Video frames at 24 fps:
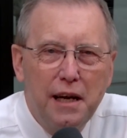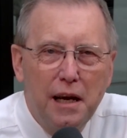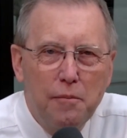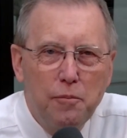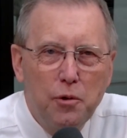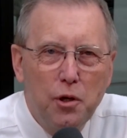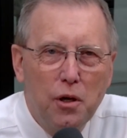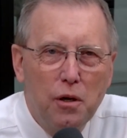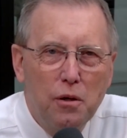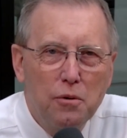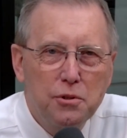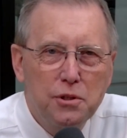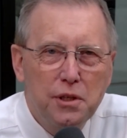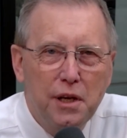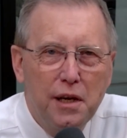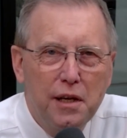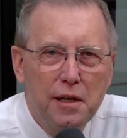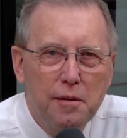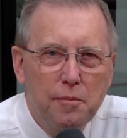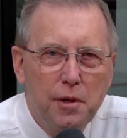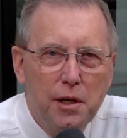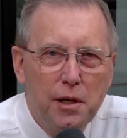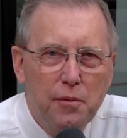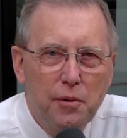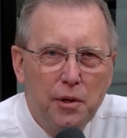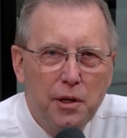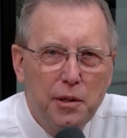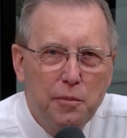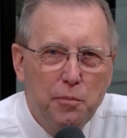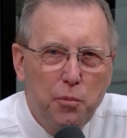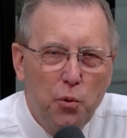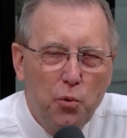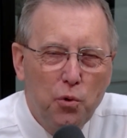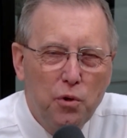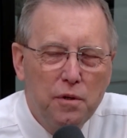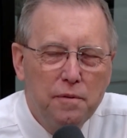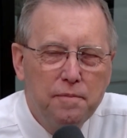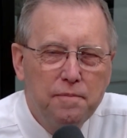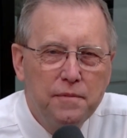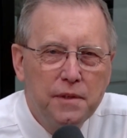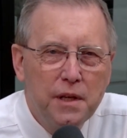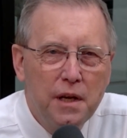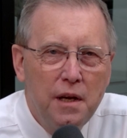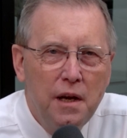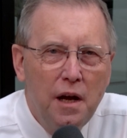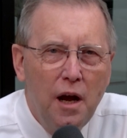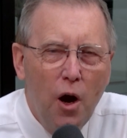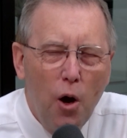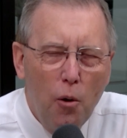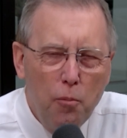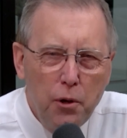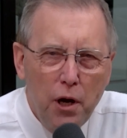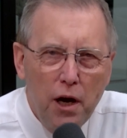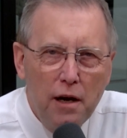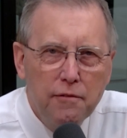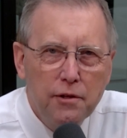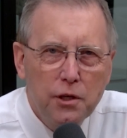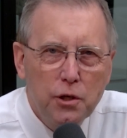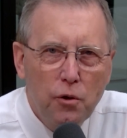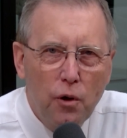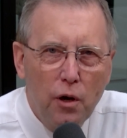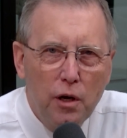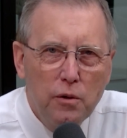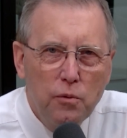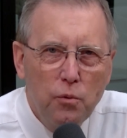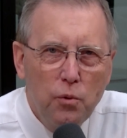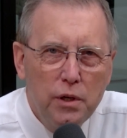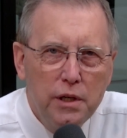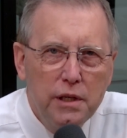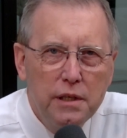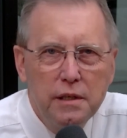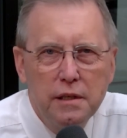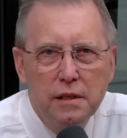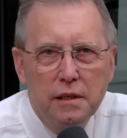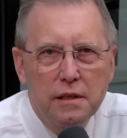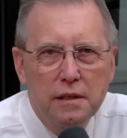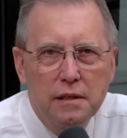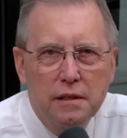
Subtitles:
I'm your host, County Mayor Randy Porter. Hope you're having a great week.